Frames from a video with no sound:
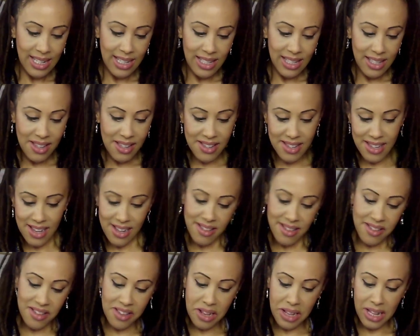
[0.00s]
you said
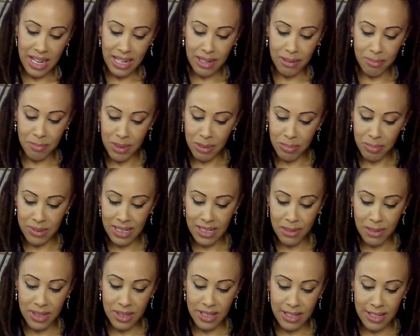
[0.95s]
to like be
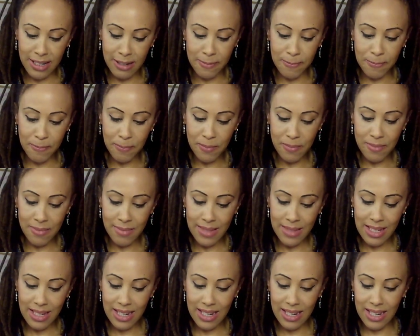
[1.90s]
polite with them.
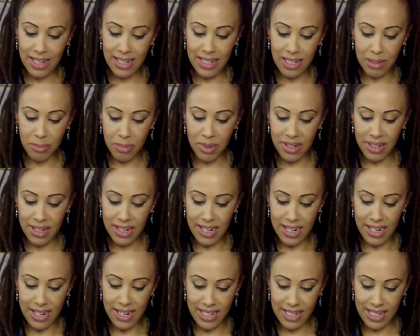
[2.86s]
Number
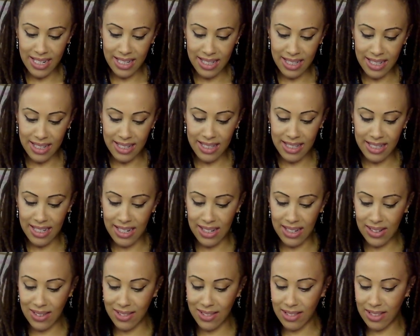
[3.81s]
9 is the
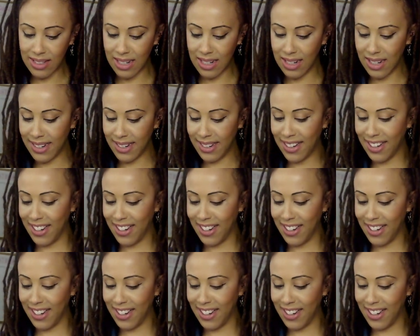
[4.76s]
cynical Cindy.